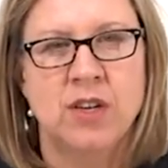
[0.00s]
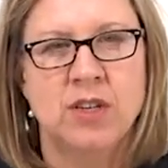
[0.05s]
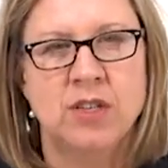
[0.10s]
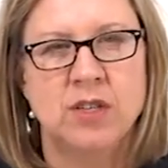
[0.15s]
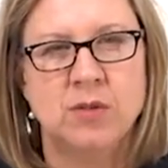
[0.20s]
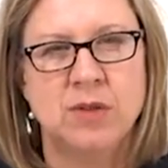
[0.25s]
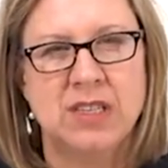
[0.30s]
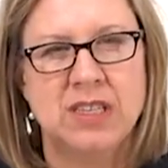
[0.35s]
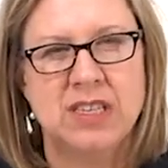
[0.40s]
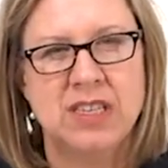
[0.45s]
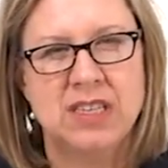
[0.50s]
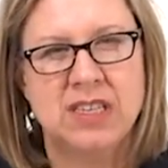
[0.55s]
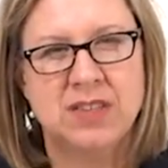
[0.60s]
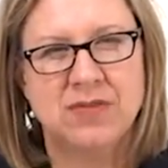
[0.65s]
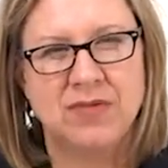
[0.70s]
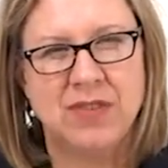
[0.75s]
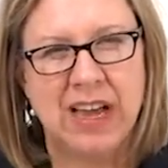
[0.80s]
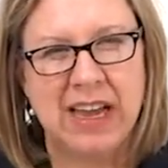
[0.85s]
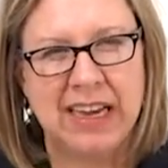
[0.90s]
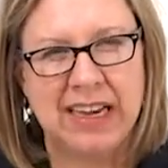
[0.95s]
So it's this
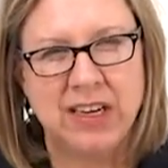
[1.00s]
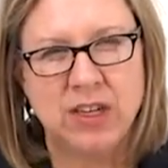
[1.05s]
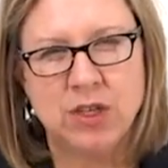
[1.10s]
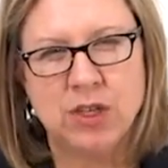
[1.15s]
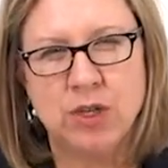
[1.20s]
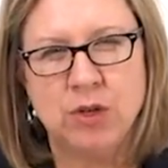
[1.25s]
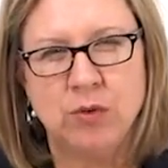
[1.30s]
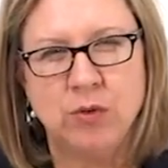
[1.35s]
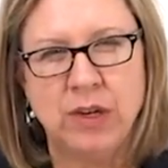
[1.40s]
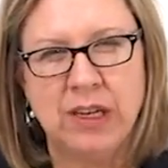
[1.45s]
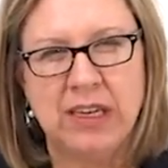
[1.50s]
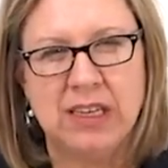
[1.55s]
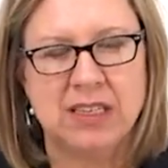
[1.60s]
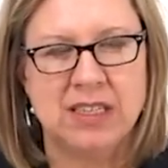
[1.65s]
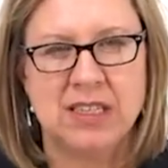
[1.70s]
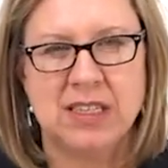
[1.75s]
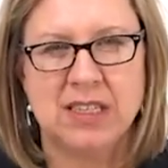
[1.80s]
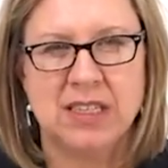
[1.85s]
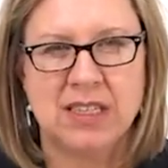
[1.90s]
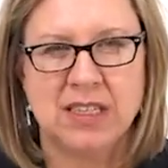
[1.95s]
fine tuning
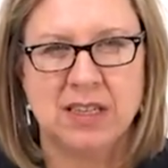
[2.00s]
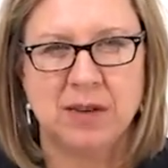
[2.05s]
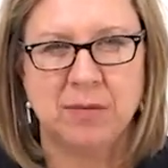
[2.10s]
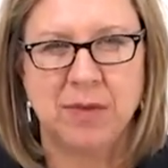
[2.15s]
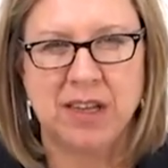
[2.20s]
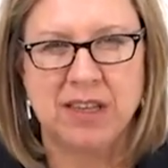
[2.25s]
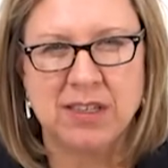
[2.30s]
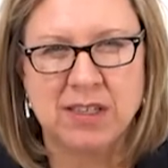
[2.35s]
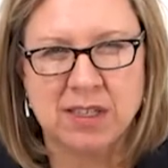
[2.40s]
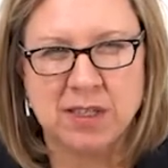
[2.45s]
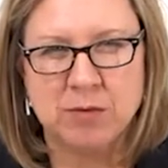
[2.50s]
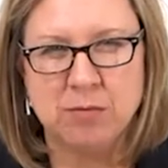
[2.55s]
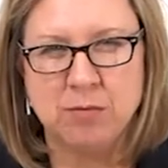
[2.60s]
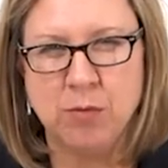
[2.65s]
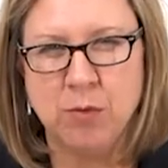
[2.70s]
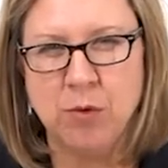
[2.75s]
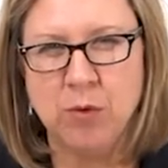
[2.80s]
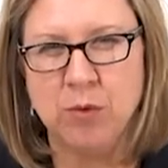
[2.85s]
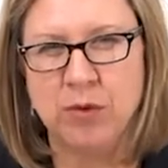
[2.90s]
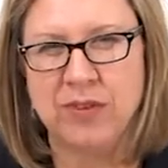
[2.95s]
system that
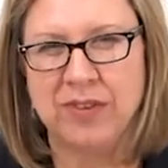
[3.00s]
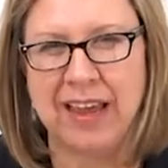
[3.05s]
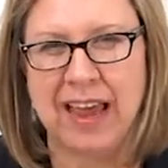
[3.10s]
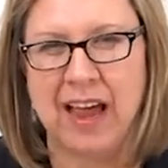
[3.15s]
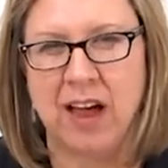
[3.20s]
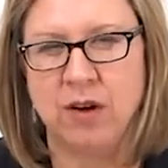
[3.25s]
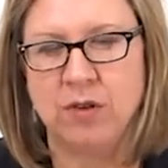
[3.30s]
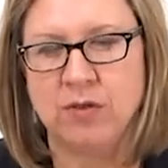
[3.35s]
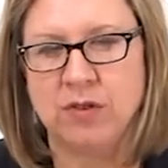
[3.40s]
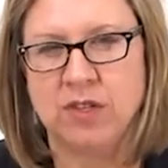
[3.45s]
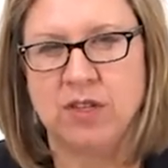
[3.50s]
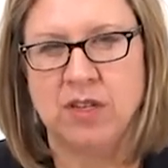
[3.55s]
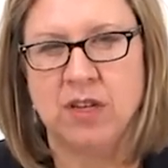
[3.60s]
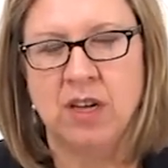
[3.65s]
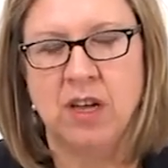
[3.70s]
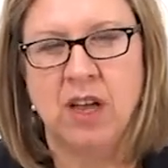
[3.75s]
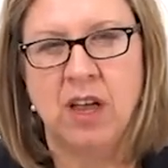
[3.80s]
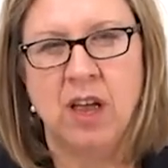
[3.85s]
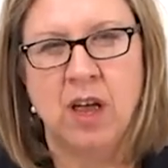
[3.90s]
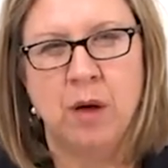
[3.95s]
smooths out,
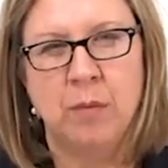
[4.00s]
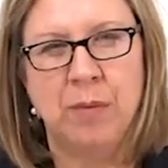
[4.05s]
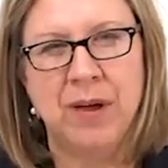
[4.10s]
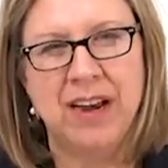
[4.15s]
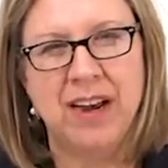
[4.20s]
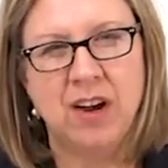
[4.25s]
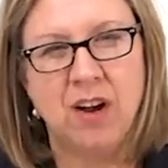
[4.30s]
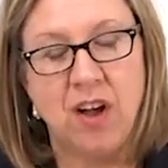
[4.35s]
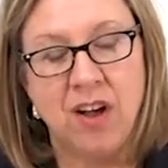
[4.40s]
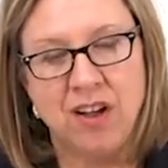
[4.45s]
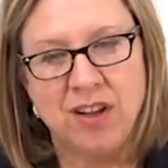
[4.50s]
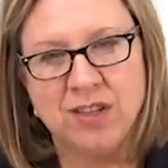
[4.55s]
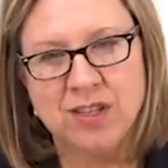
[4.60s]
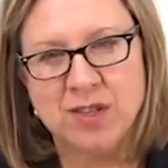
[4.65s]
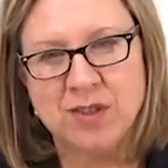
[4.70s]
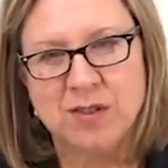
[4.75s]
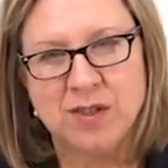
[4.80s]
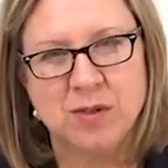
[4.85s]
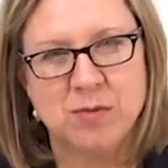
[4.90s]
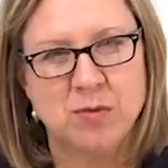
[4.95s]
but it
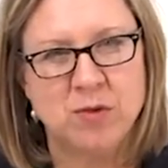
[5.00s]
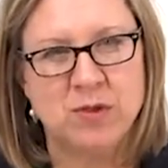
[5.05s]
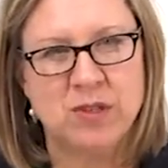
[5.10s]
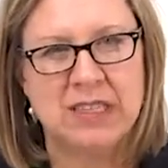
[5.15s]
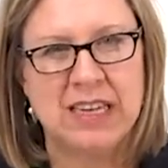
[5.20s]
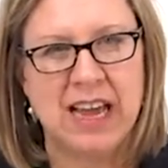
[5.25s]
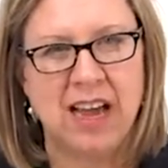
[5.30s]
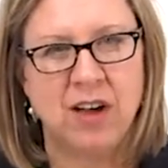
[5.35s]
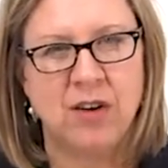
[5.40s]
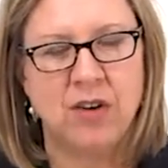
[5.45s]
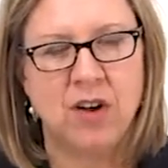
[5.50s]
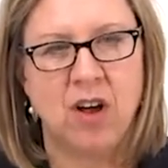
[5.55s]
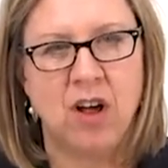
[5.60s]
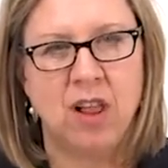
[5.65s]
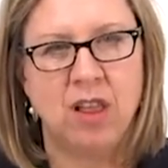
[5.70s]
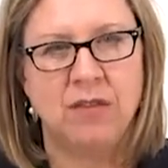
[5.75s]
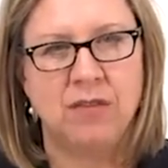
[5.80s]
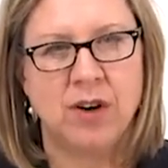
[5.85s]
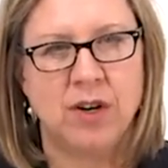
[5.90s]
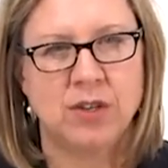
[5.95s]
also smooths out
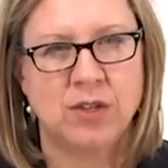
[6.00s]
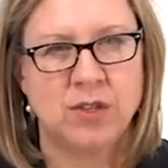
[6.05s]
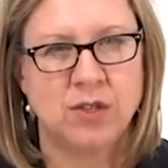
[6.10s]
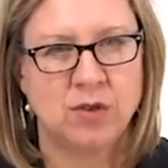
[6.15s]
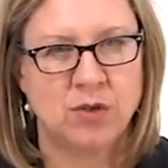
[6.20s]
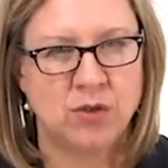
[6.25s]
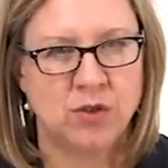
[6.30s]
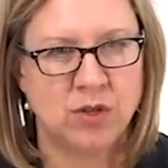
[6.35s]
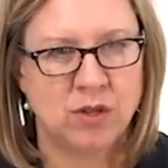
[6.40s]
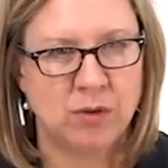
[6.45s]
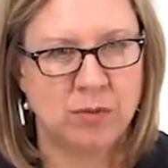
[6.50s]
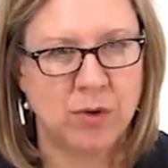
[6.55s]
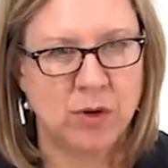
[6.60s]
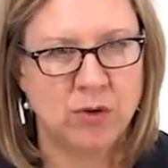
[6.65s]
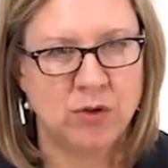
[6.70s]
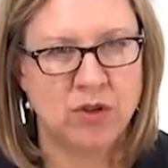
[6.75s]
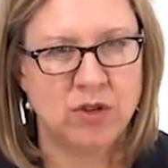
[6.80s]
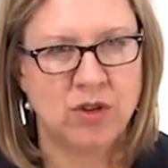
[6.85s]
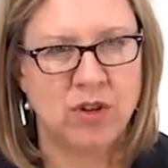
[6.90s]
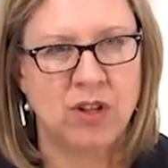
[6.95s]
all of our social,
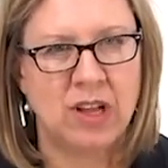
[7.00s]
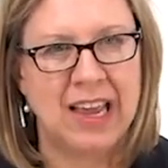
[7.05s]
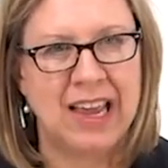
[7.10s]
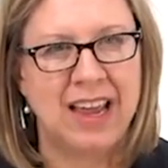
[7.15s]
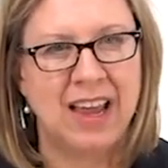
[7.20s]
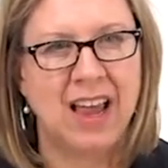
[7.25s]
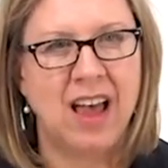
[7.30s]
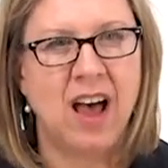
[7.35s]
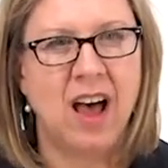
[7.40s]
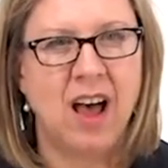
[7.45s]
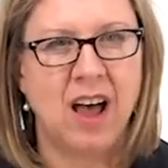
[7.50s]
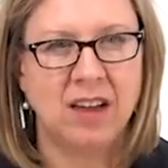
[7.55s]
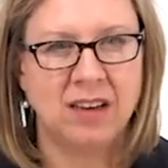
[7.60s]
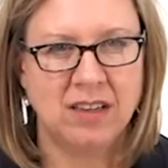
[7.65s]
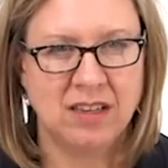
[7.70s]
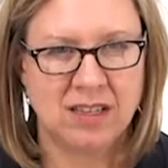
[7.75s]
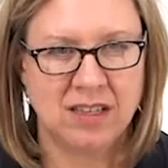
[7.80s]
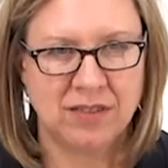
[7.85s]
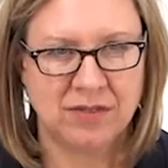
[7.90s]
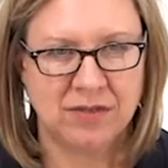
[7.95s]
emotional, and
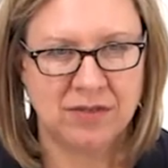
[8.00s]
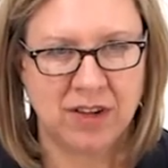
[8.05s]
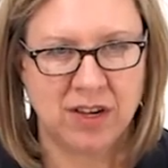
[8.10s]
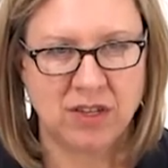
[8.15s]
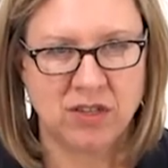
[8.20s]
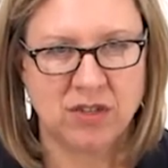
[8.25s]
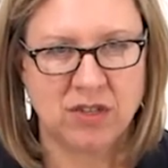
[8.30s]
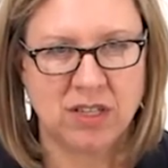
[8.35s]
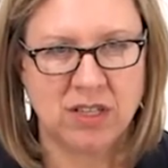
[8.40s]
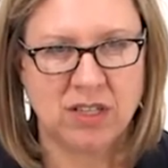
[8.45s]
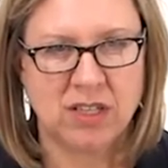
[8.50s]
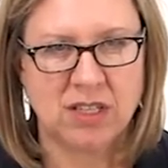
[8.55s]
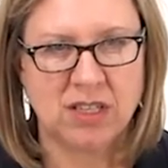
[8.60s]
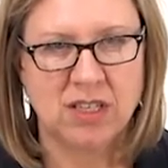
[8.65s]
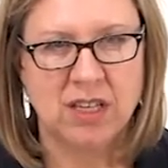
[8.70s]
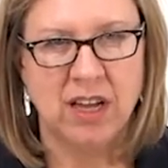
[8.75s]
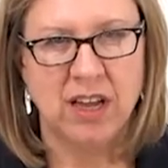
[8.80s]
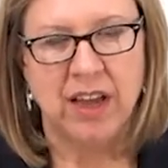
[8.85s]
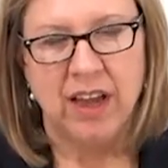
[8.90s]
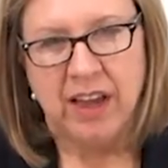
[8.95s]
cognitive
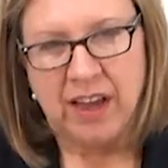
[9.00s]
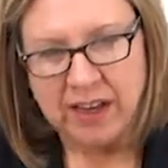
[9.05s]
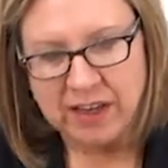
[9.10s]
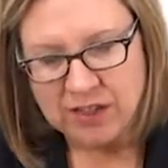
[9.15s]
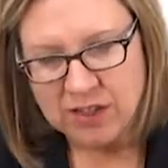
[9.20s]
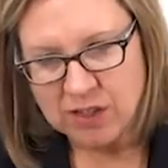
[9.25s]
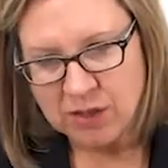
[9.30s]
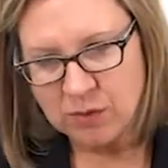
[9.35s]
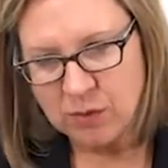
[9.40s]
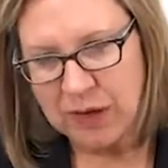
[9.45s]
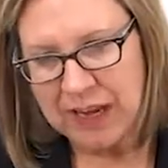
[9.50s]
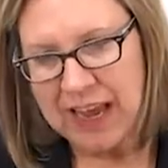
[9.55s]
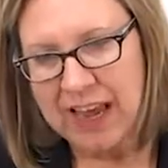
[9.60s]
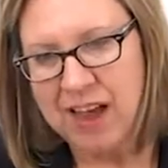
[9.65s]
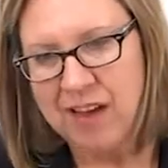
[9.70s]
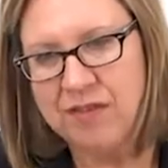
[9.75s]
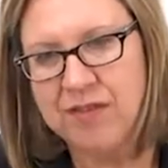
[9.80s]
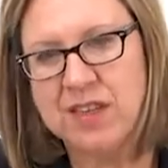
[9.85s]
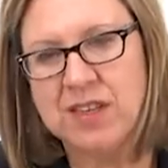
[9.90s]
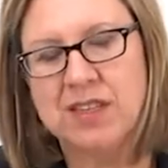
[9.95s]
functions. And so we
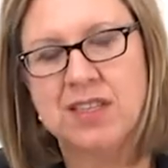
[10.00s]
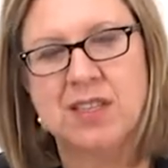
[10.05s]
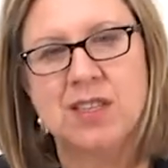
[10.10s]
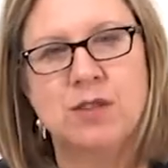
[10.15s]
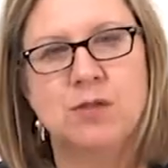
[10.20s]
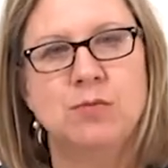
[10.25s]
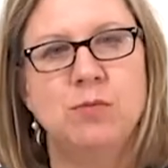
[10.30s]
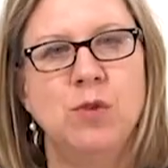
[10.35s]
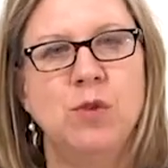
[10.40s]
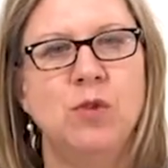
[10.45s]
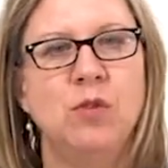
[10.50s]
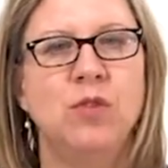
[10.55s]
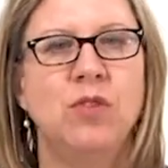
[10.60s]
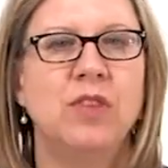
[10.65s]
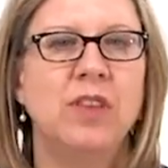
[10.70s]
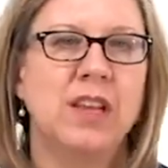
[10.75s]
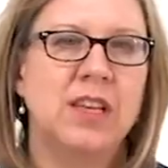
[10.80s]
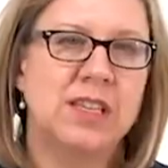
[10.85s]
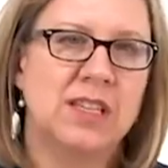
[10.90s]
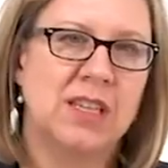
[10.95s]
have this
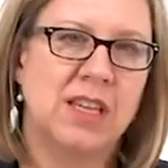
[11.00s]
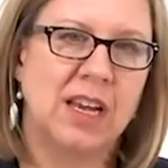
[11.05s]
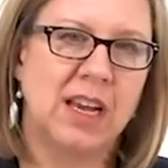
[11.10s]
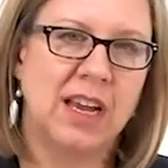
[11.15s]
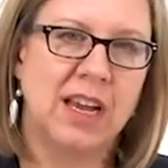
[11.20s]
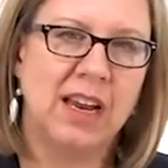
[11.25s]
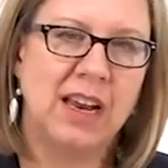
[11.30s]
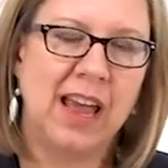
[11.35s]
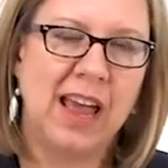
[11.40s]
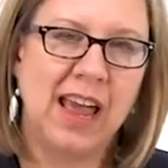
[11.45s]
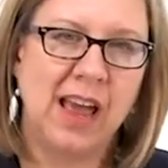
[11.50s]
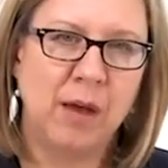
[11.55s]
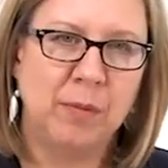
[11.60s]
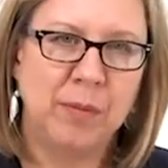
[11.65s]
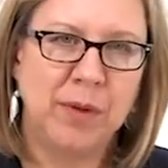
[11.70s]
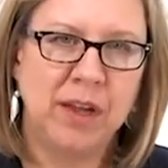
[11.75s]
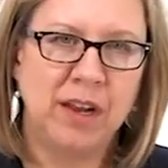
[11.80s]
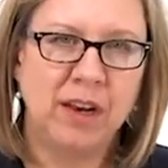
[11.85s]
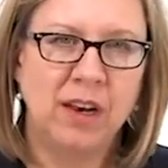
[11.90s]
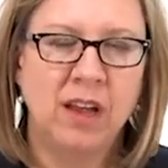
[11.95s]
smoothness that can
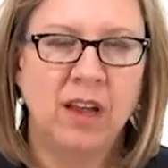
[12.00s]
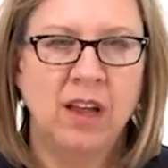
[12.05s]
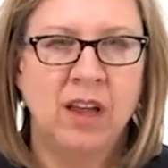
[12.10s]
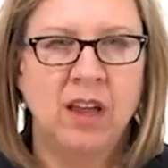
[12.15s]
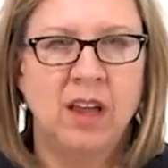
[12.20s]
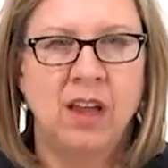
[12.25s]
happen